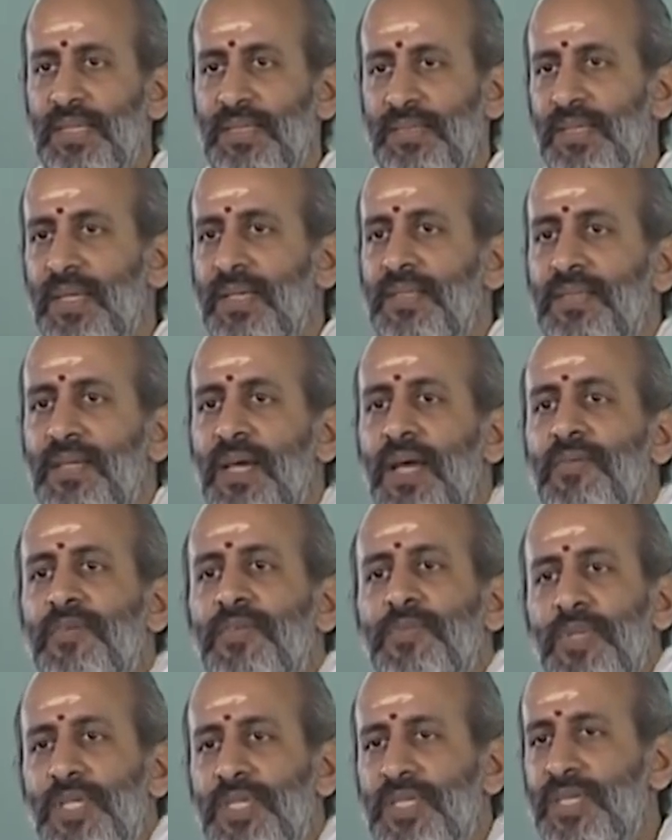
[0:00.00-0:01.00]
as such, I
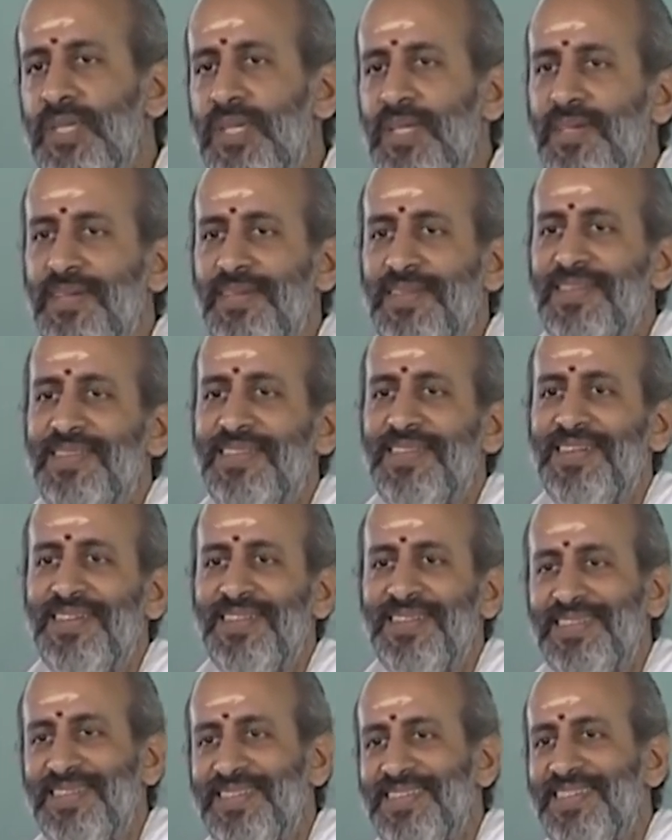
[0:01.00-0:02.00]
was mentioning
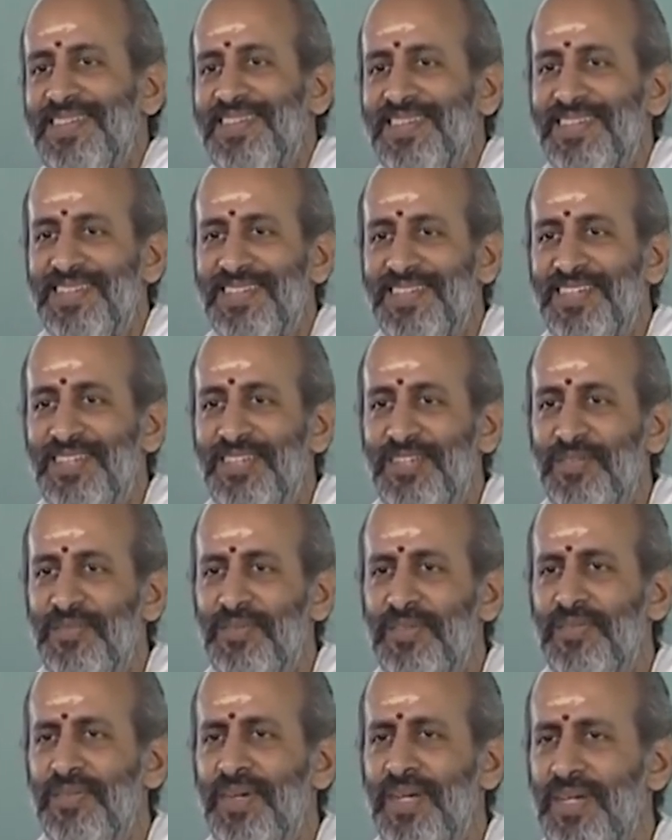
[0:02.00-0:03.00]
that
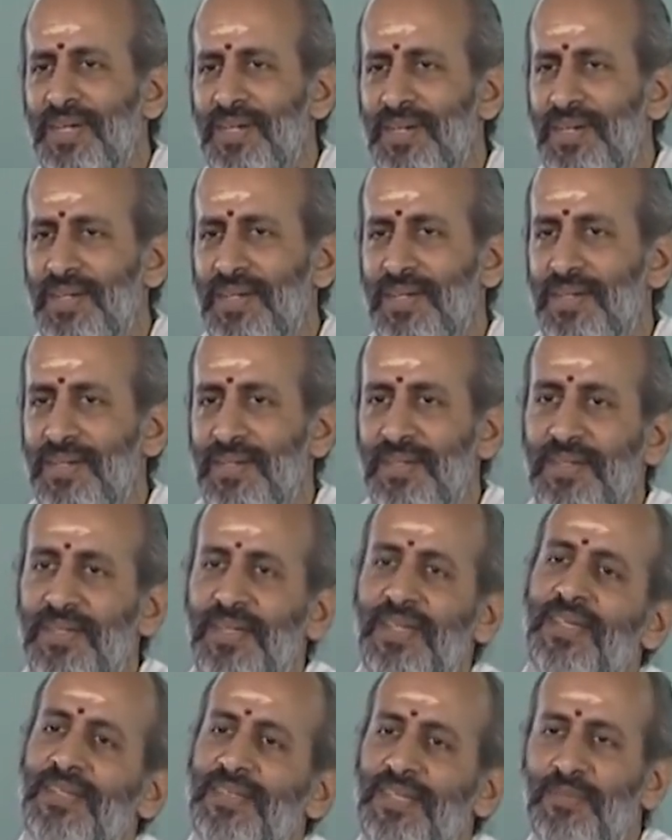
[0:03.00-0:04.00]
we find
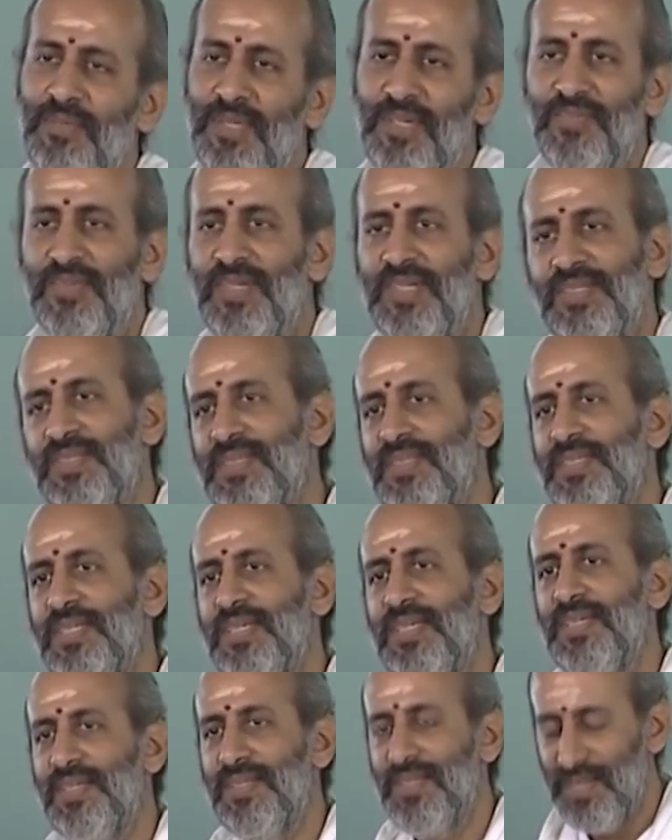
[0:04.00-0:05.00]
some references
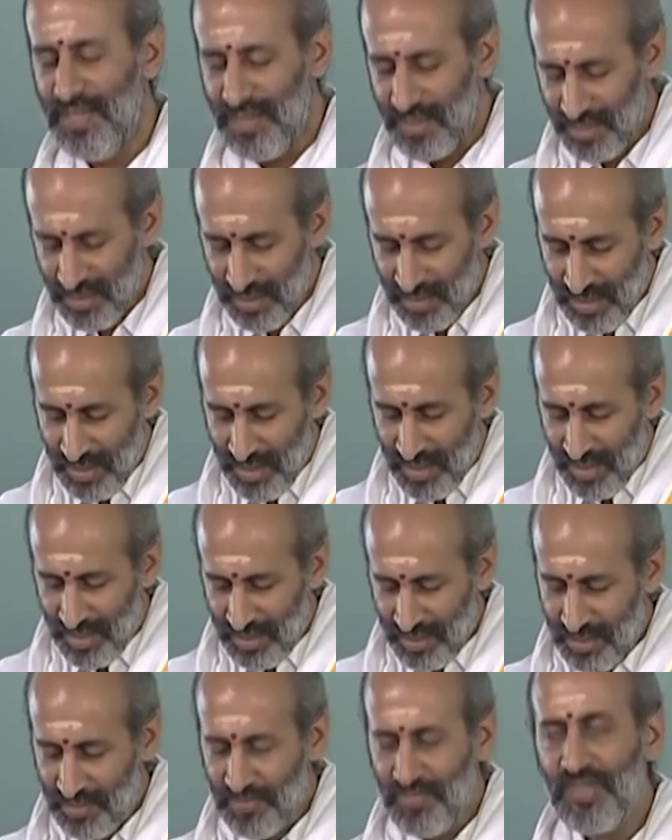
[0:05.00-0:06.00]
here and there,
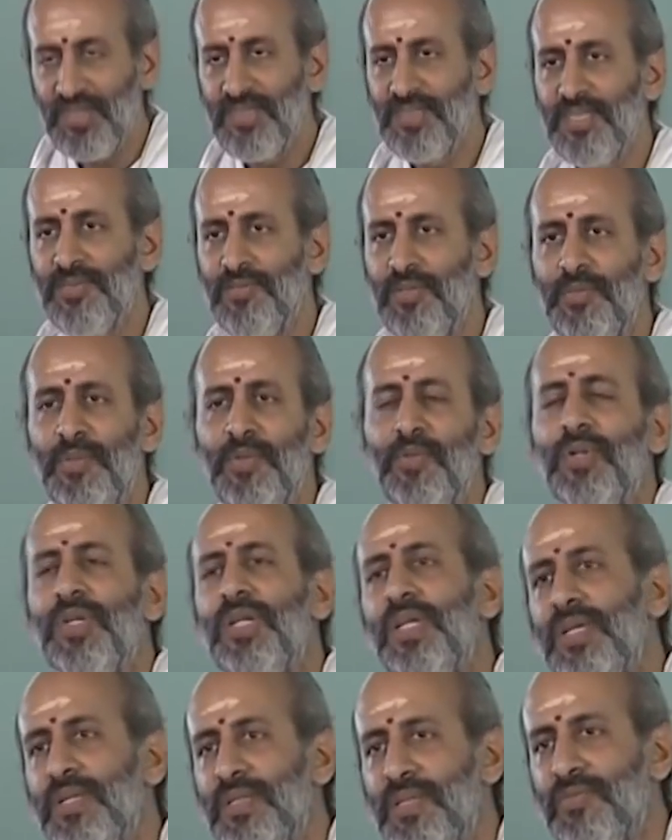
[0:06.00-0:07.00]
and references will be
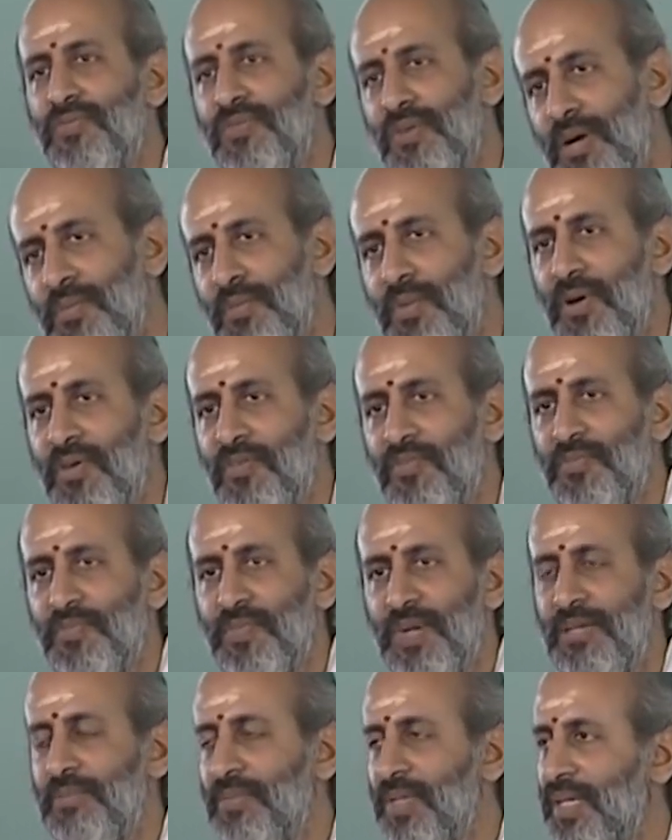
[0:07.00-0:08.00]
only in the form of
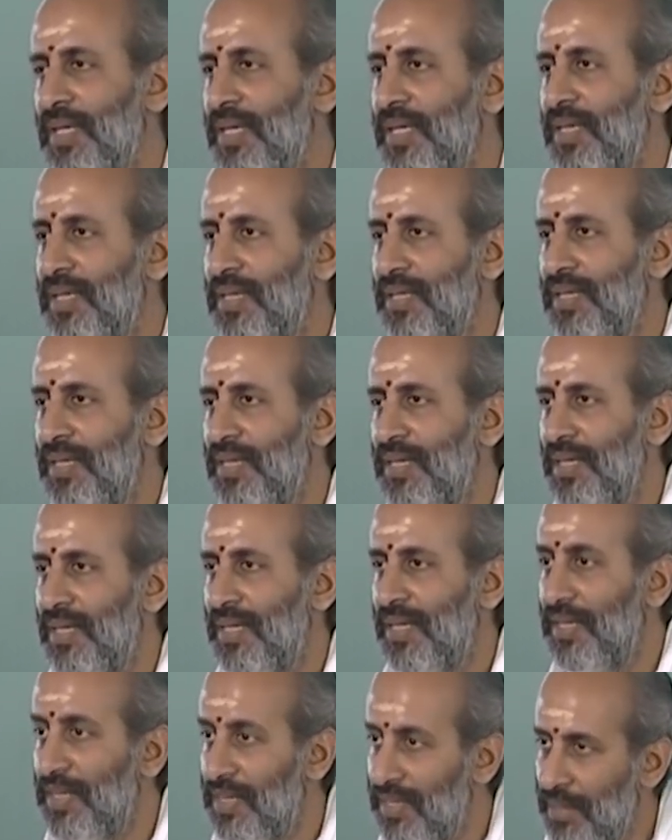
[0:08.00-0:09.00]
primarily
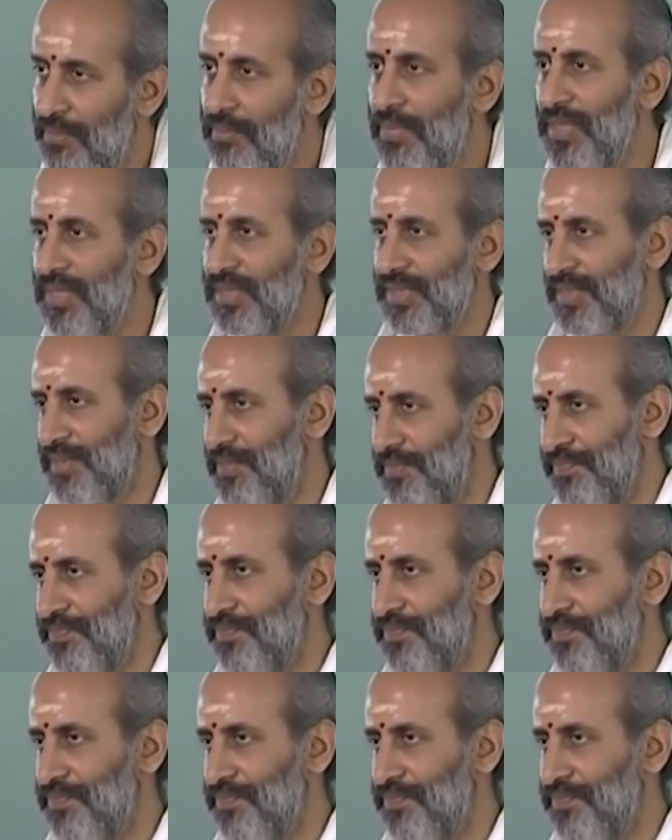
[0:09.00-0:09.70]
numbers.